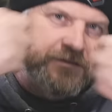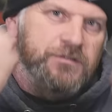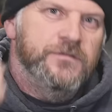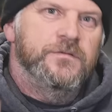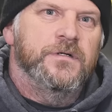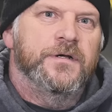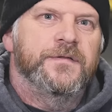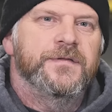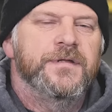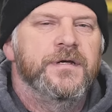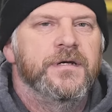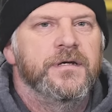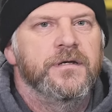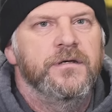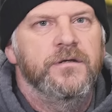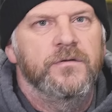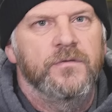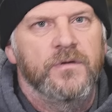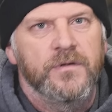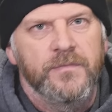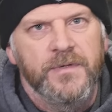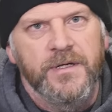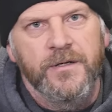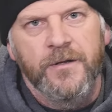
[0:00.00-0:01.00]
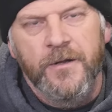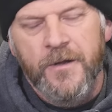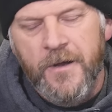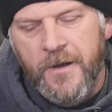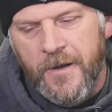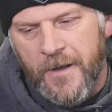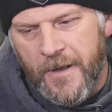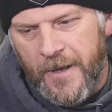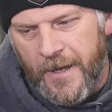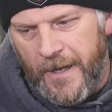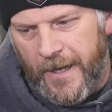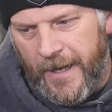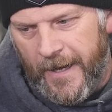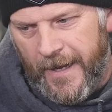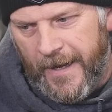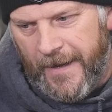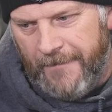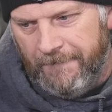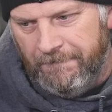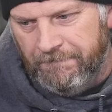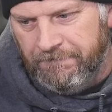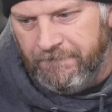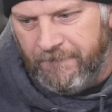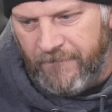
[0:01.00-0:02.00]
do our thing. You know what I mean?
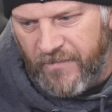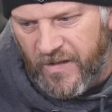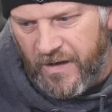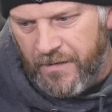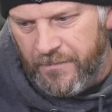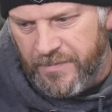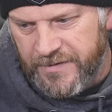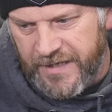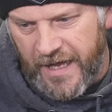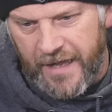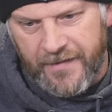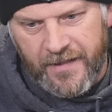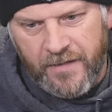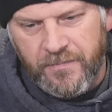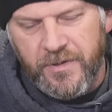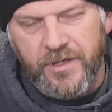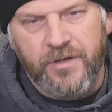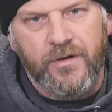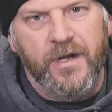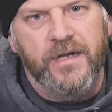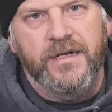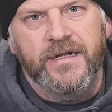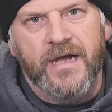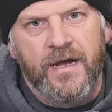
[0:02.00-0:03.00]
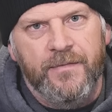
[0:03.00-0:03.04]
Um, but that, that'd be great.